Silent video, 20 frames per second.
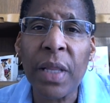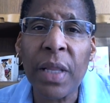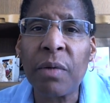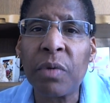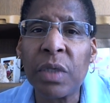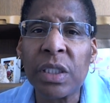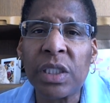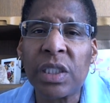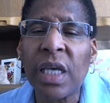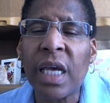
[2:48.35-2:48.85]
I
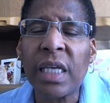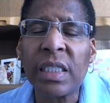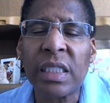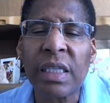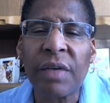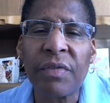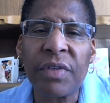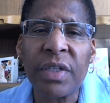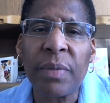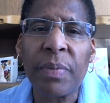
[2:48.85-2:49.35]
would say,
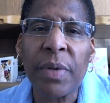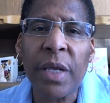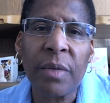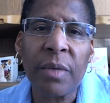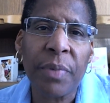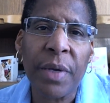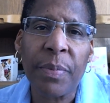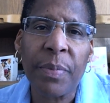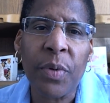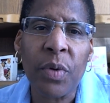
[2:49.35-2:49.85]
7 to
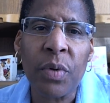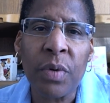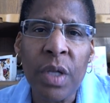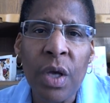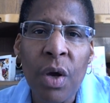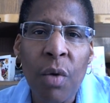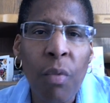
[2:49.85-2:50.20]
10 people.